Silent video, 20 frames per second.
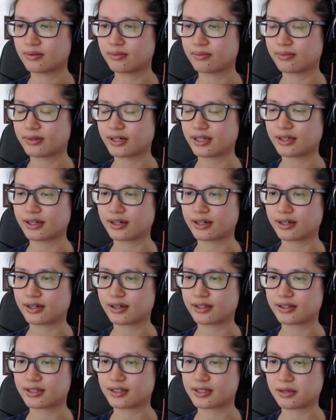But yeah,
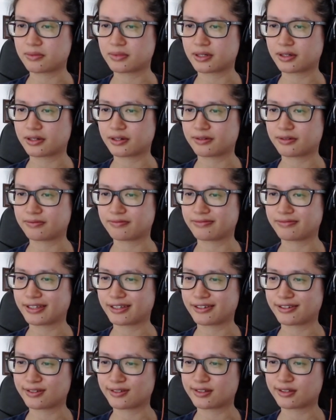at the same time, they're
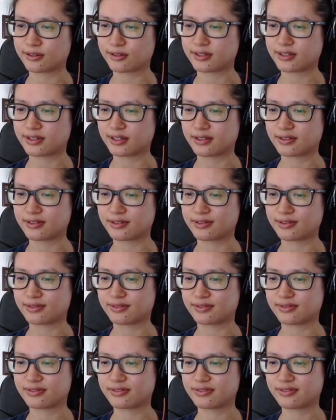just so
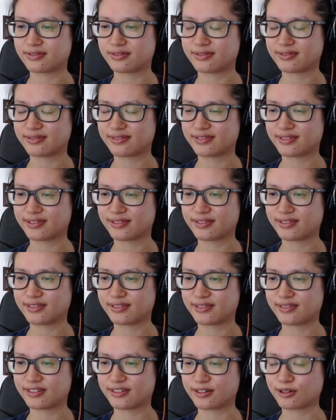sensitive
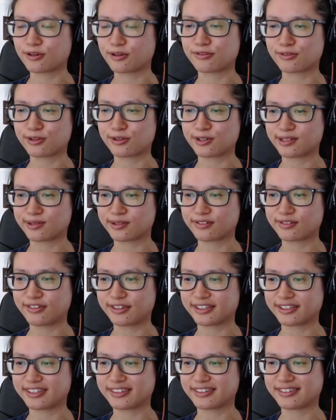of Rutil's
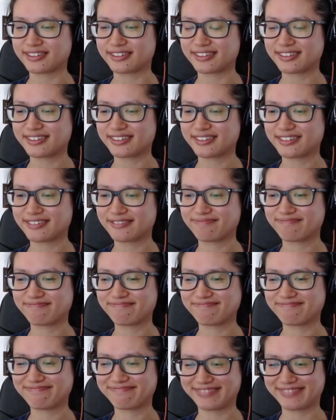feelings.
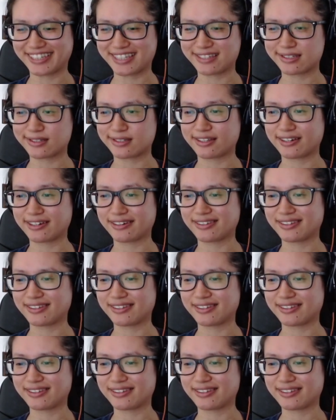It's nice.